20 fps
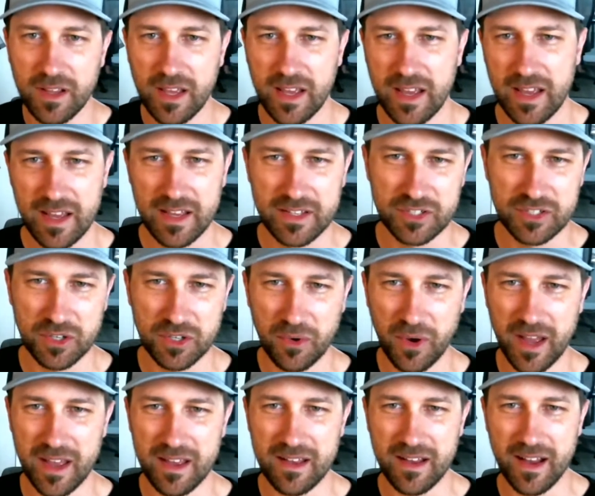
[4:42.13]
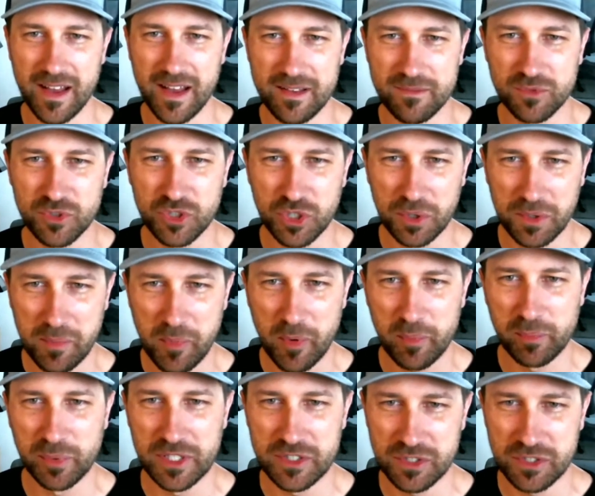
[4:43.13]
So I showed up at
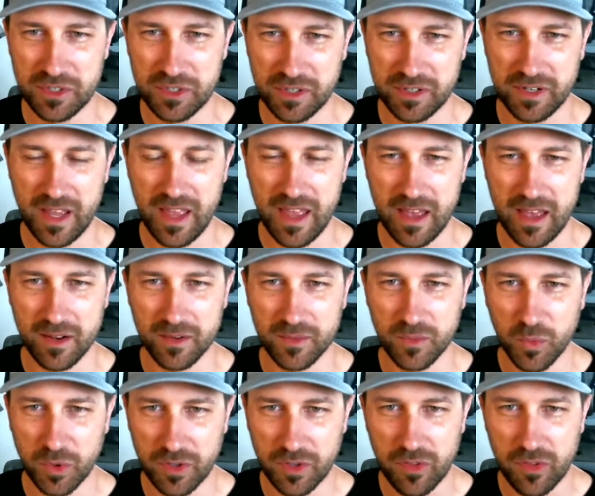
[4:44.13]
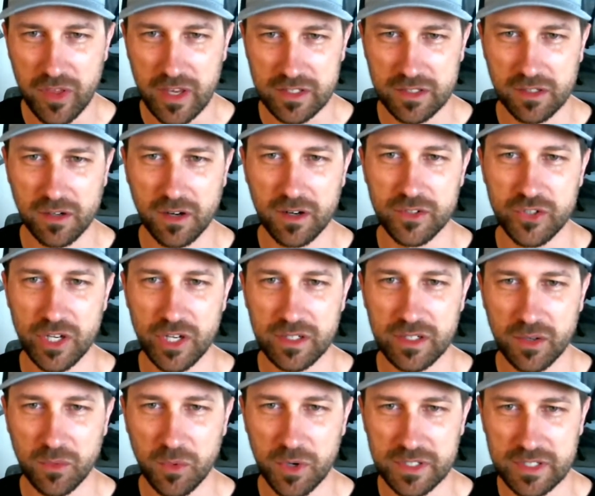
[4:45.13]
Blizzard, and one of the things on our agenda
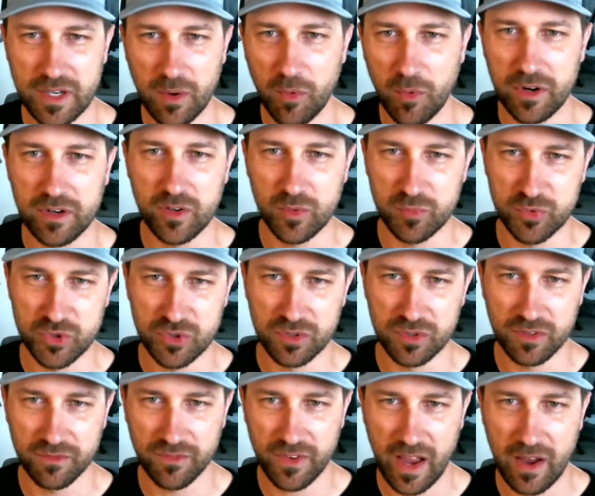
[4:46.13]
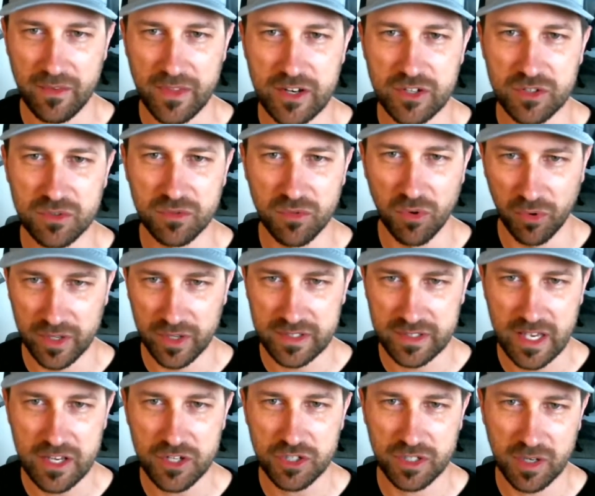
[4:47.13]
was I wanted to observe how they do
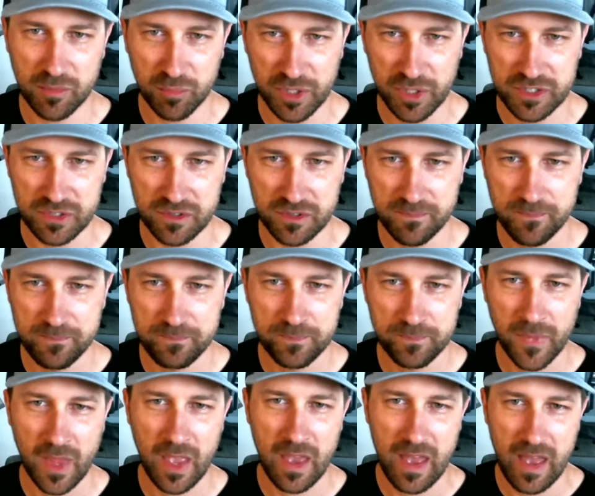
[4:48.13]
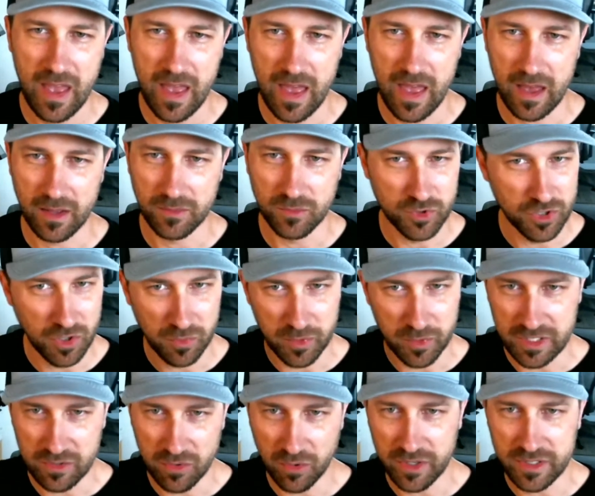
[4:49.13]
orientation at Blizzard. And, we
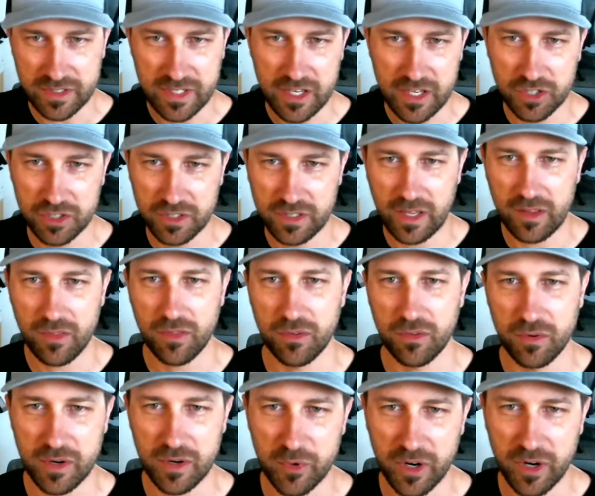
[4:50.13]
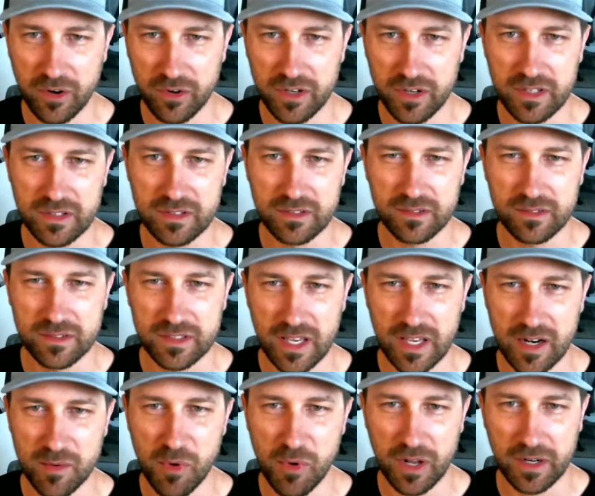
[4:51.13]
did orientation at 3100 in Santa
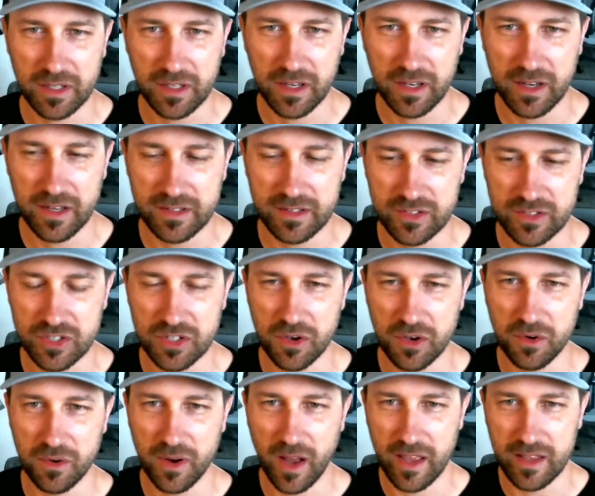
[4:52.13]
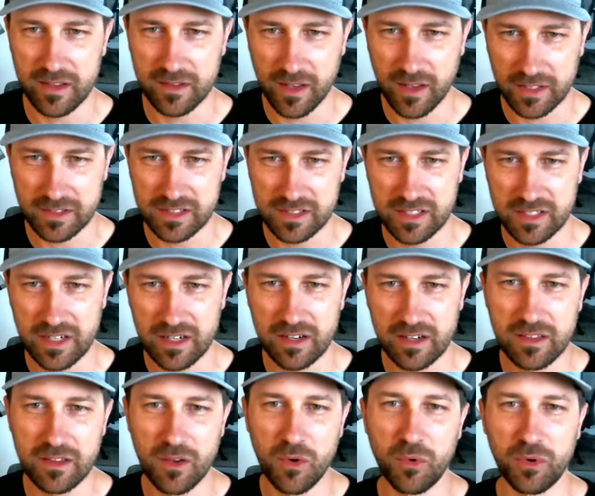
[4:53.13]
Monica. And so I got to sit
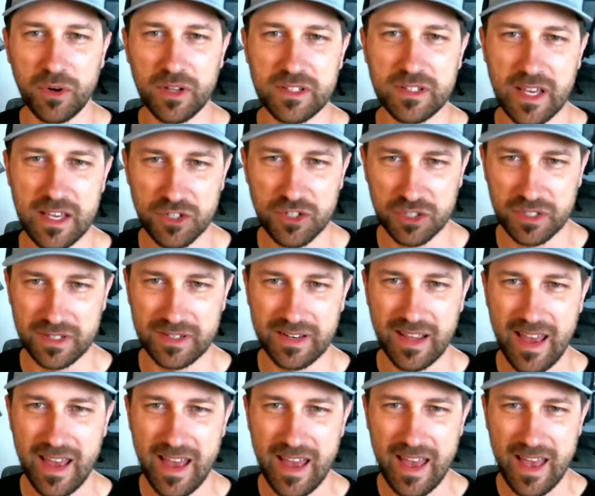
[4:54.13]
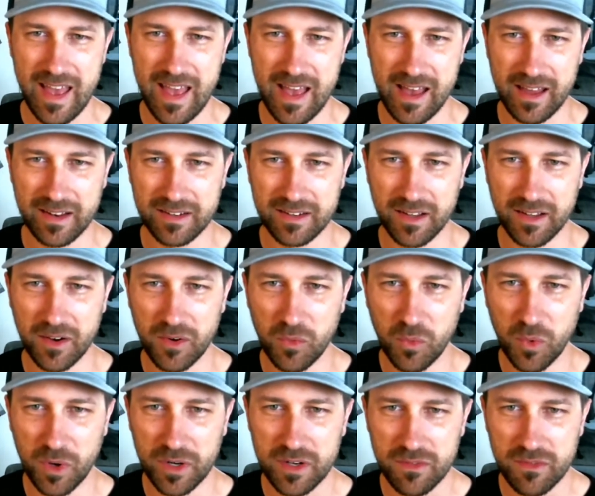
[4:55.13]
in the orientation, And
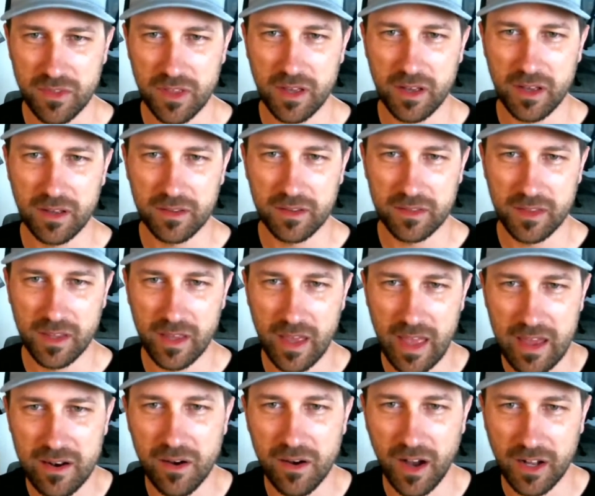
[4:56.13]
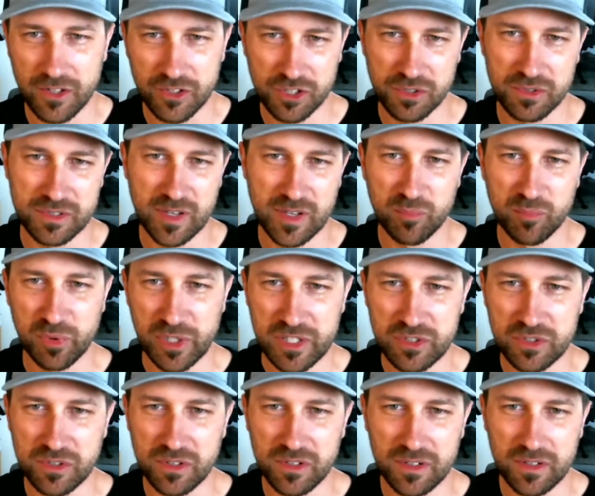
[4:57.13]
one of the head honchos at
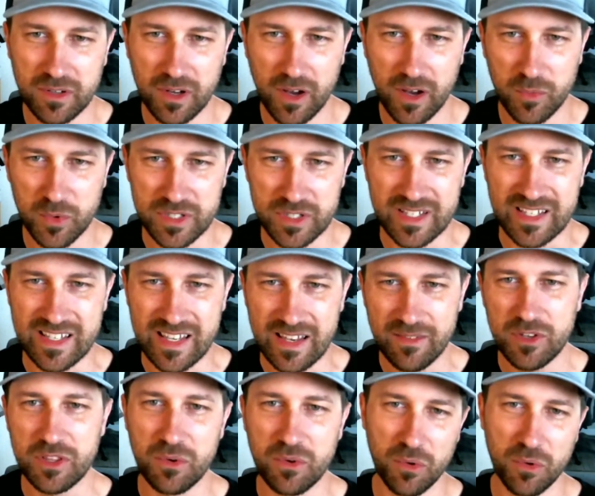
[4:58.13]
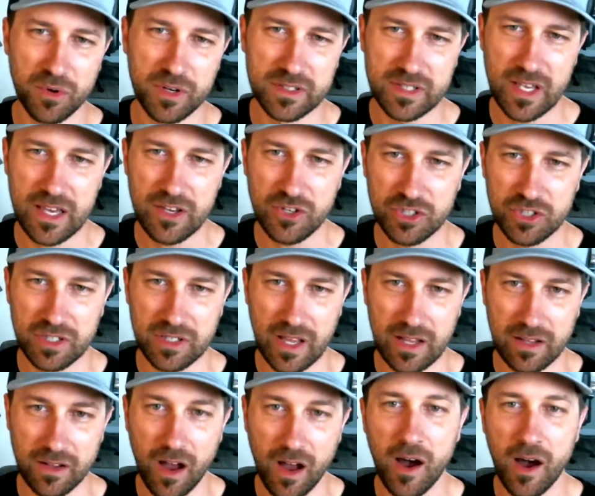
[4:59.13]
Blizzard was giving the orientation
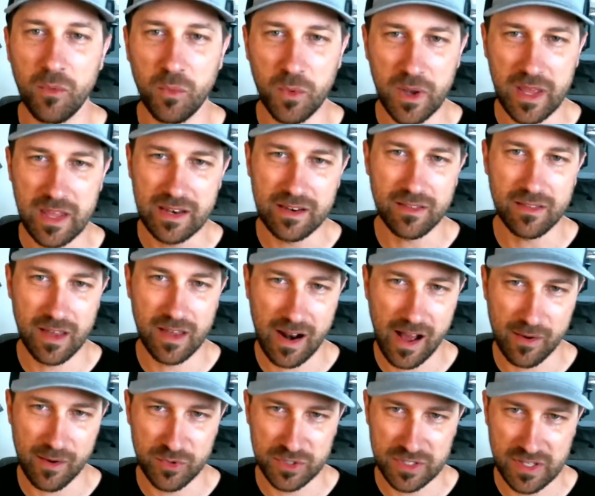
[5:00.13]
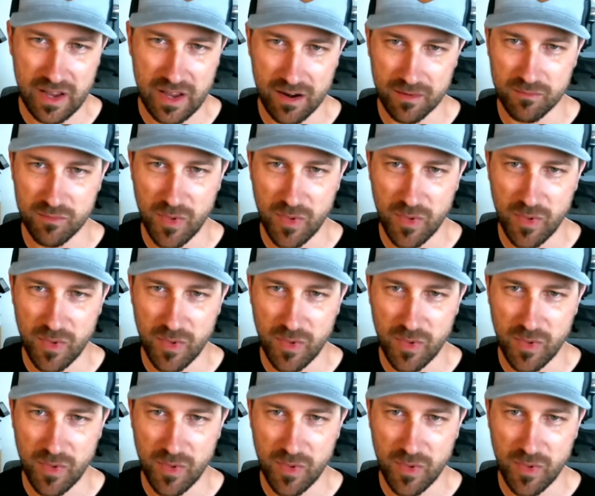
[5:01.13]
and caught wind that I was there.